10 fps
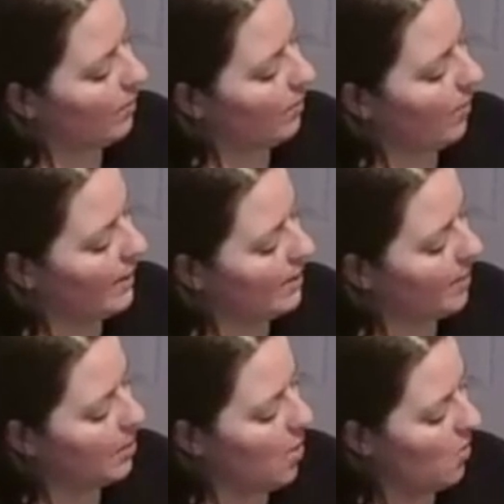We want it to
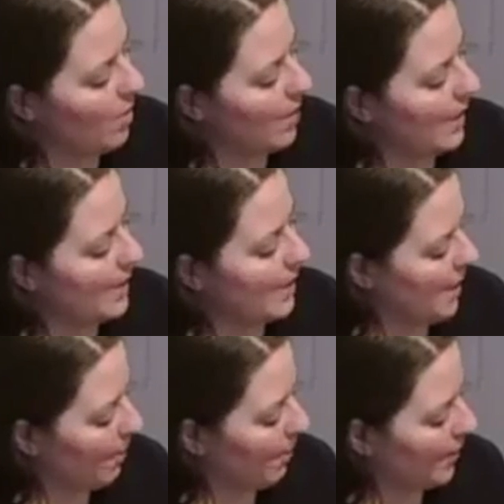be totally done
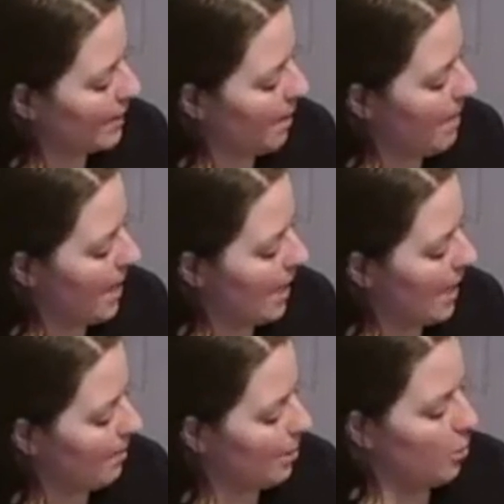up like it's a
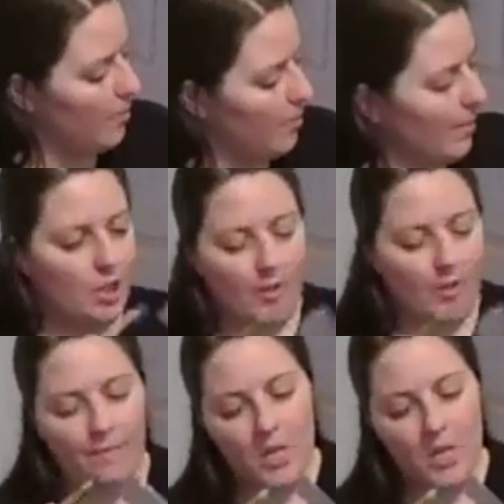big blue monster.